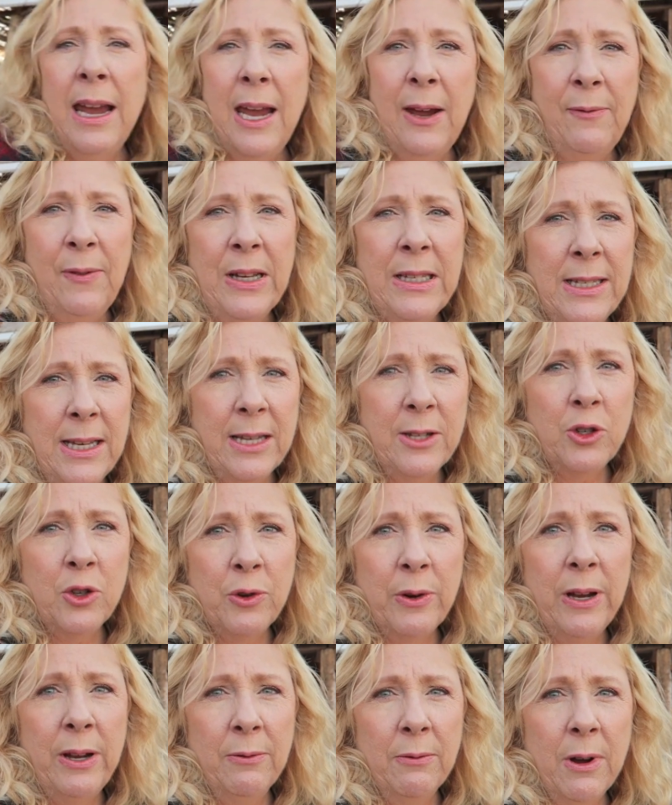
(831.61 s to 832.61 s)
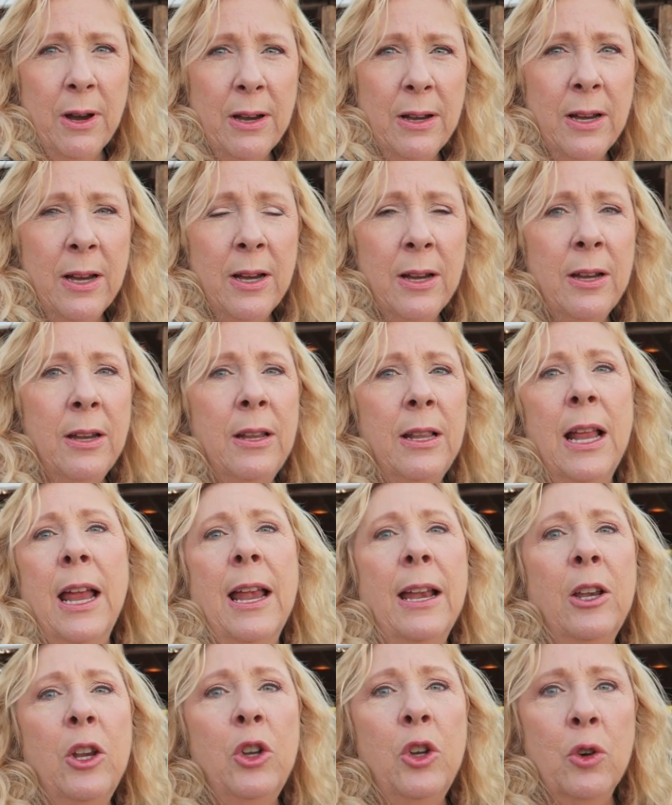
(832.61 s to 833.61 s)
if it says straight run,
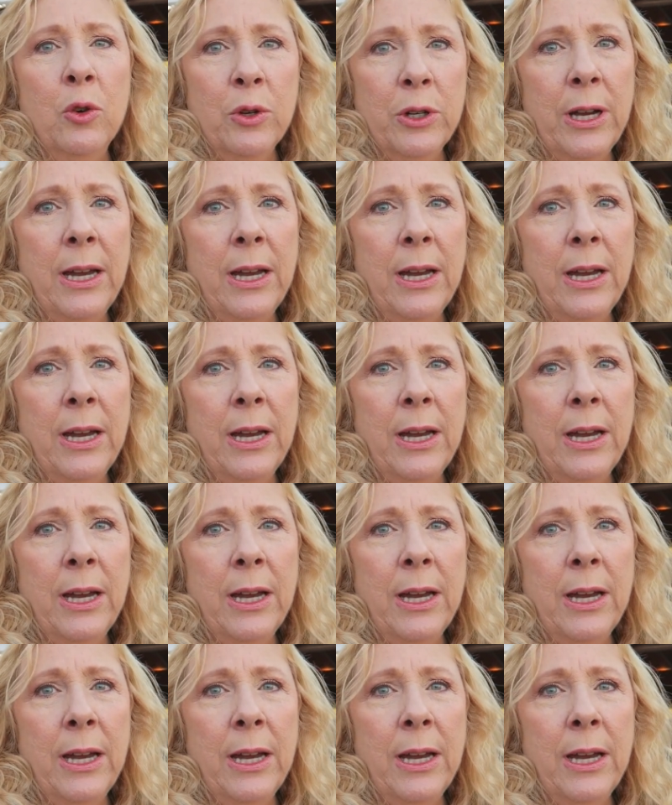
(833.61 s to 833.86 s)
then you're